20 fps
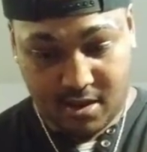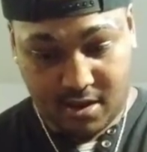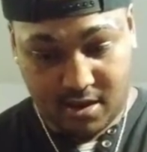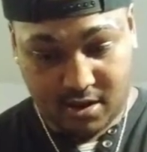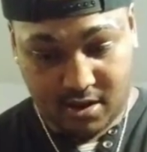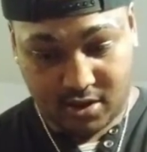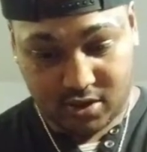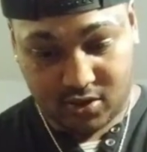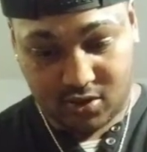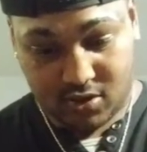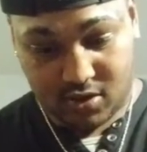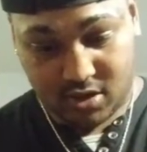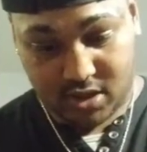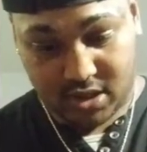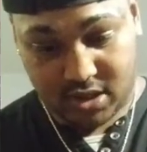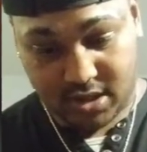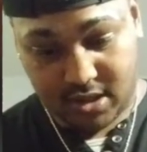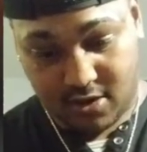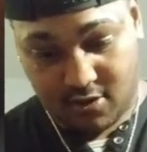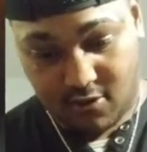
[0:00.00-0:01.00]
It's gonna
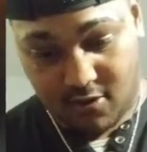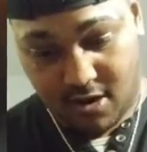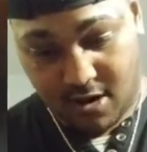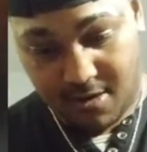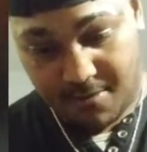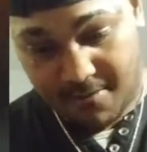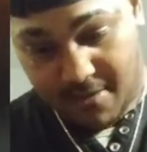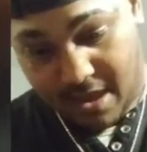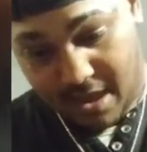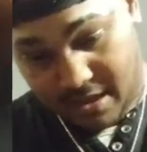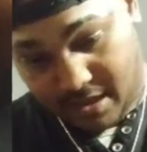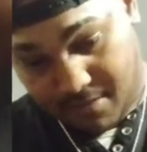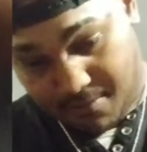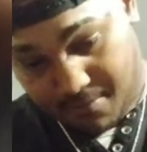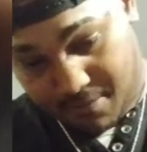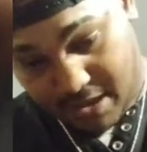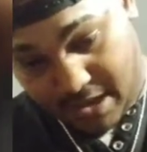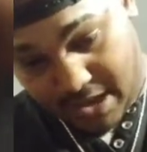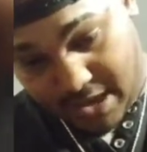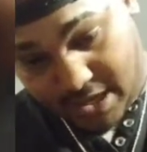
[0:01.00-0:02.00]
sit right back in
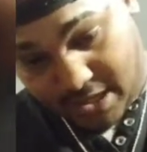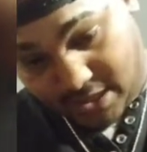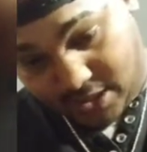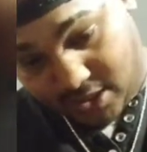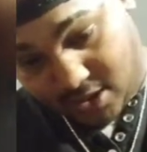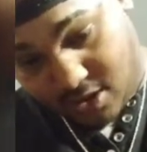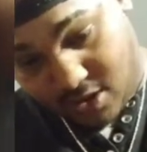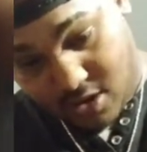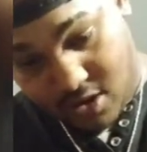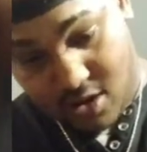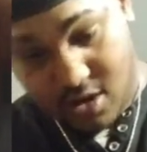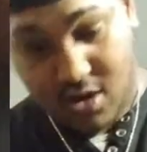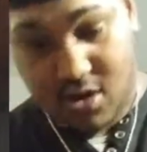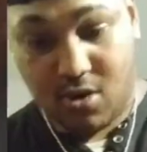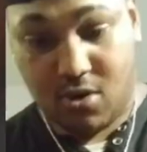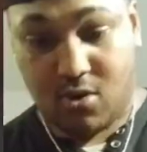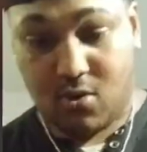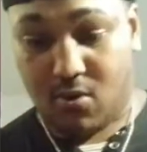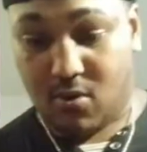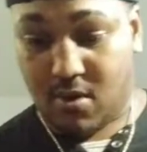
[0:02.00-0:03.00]
place
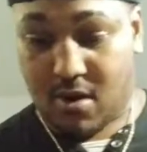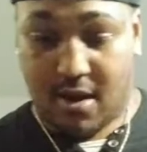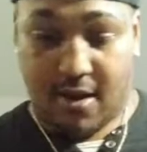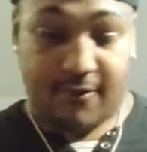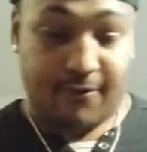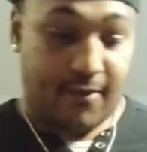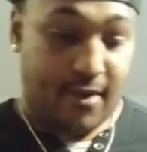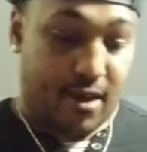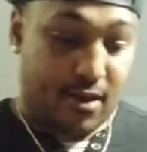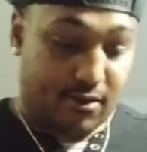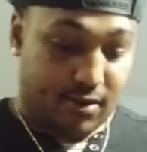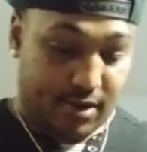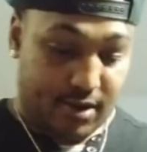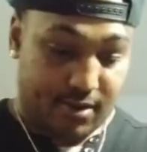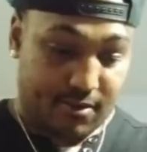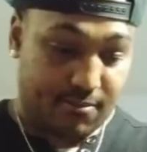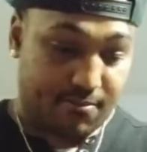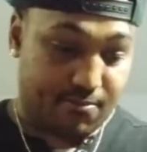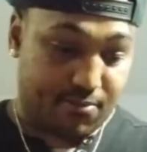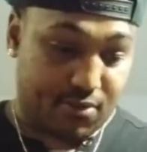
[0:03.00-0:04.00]
where I found
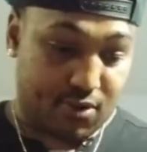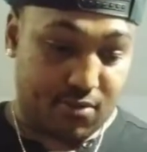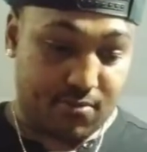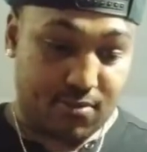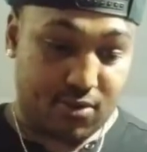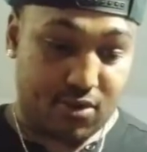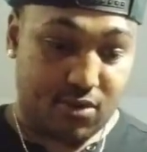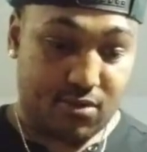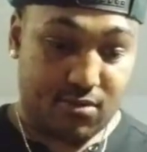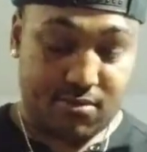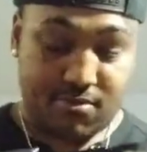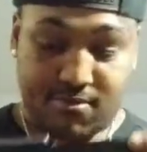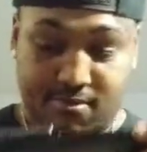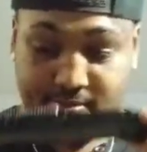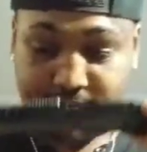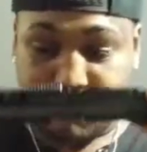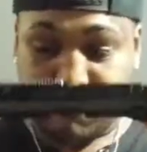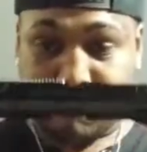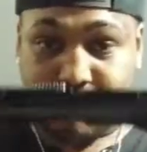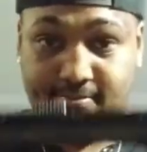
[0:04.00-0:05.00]
it. Boom, boom.
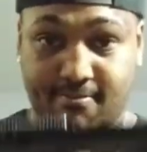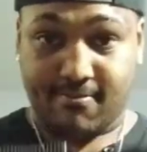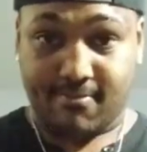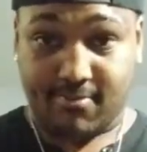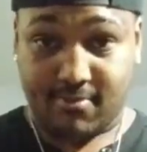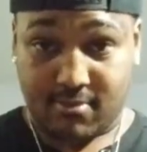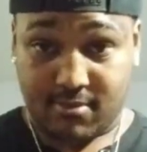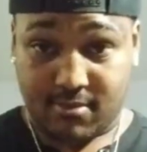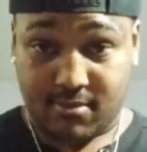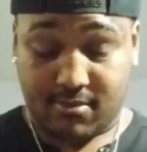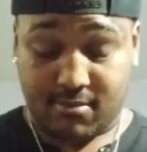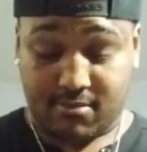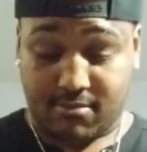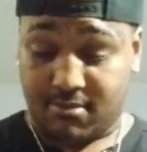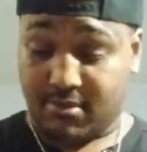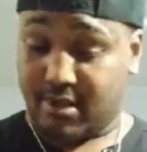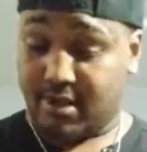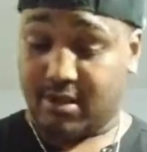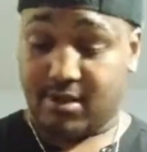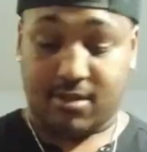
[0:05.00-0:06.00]

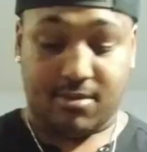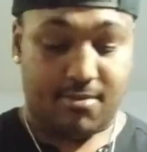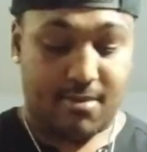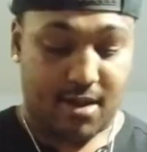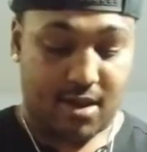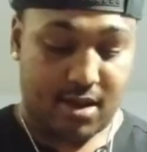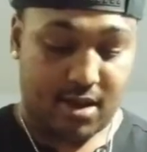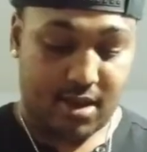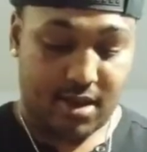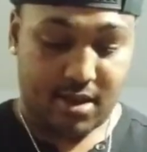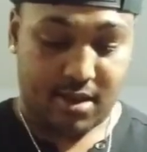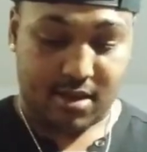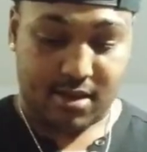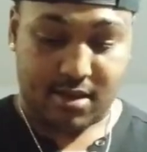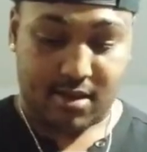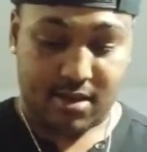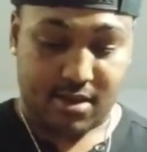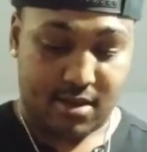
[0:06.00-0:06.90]
That's about it.